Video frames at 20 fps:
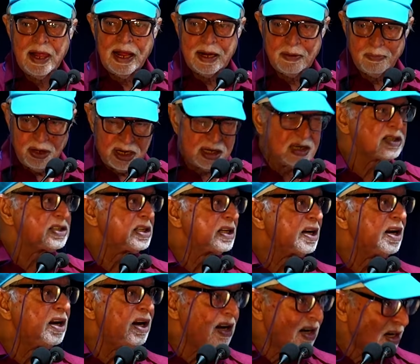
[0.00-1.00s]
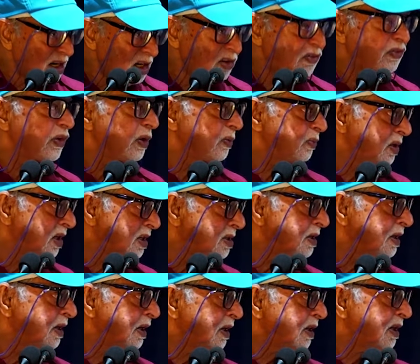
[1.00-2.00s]
And Bhagat Singh learned from this
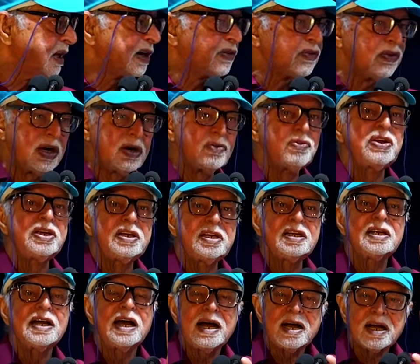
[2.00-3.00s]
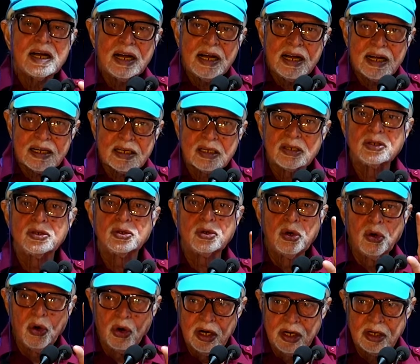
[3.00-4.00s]
that when we
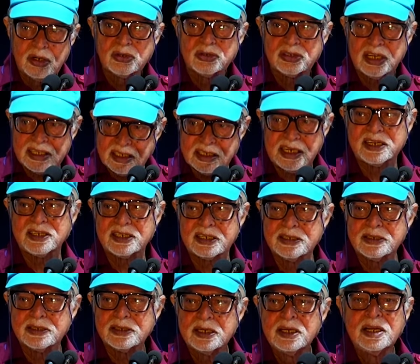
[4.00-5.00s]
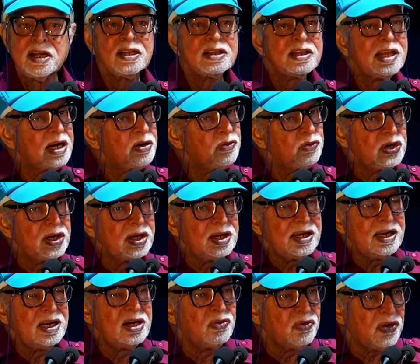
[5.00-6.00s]
go into such actions, then we
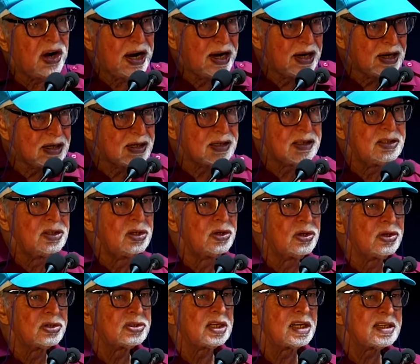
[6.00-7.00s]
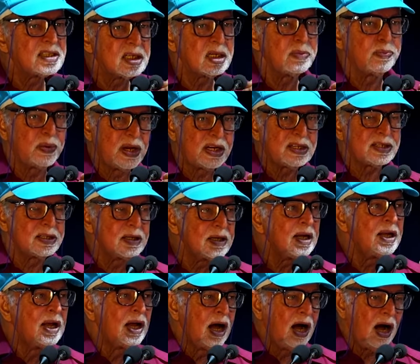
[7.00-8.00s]
invite, such repression.
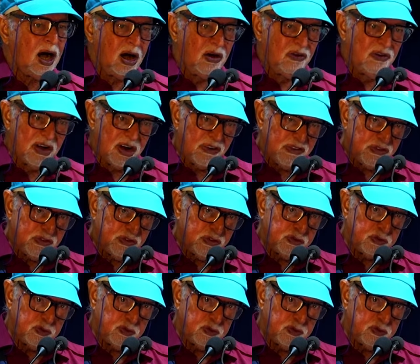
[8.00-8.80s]
Our